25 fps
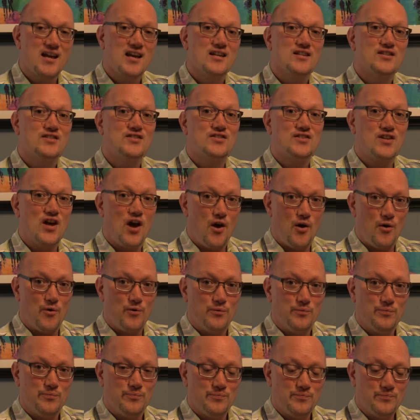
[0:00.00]

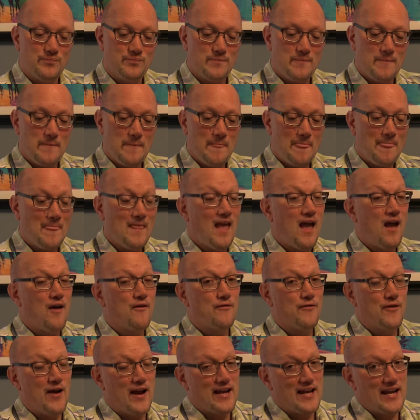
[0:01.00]
So,
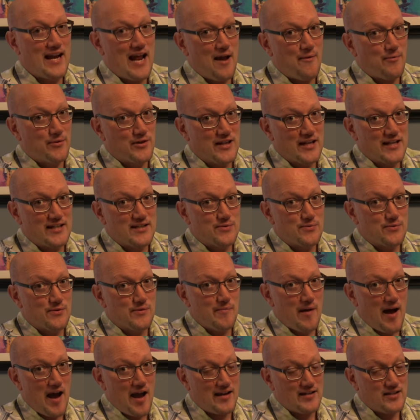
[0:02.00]
Frank and I would like to
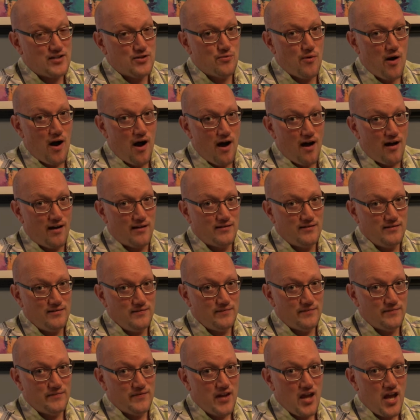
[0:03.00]
remind you all
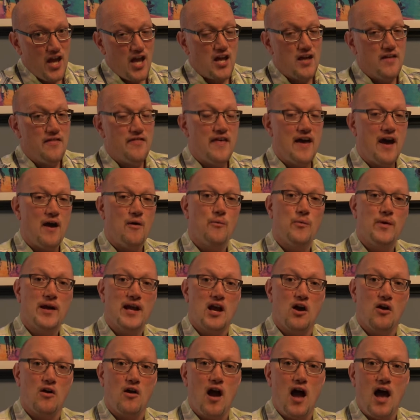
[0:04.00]
that we
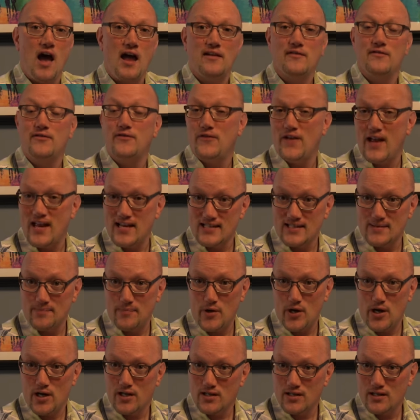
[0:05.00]
are on
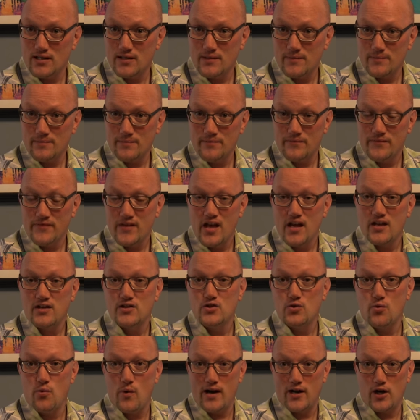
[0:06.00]
Facebook,
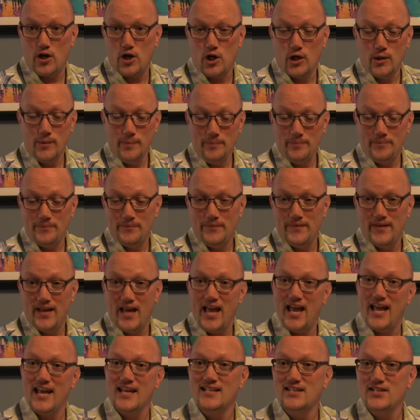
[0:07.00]
Twitter,
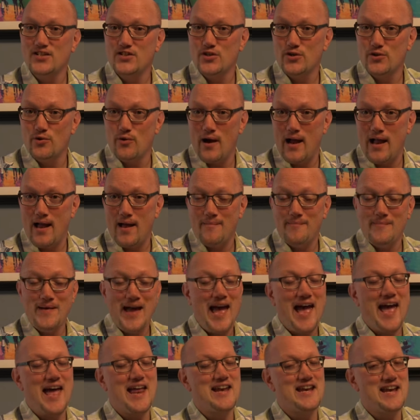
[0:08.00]
Instagram,
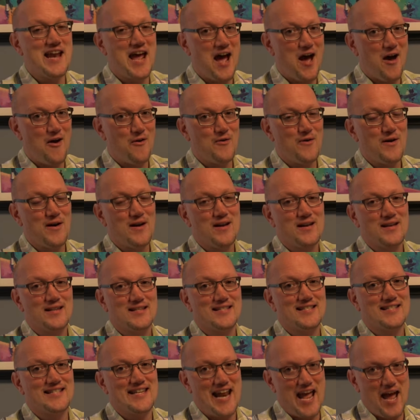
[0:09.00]
and now
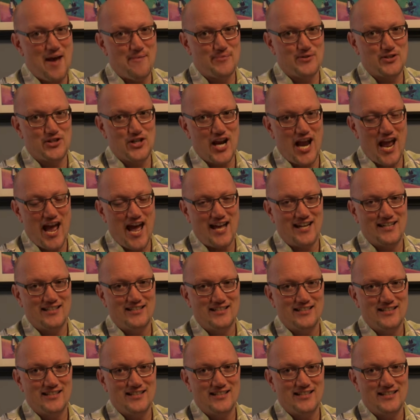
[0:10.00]
Snapchat.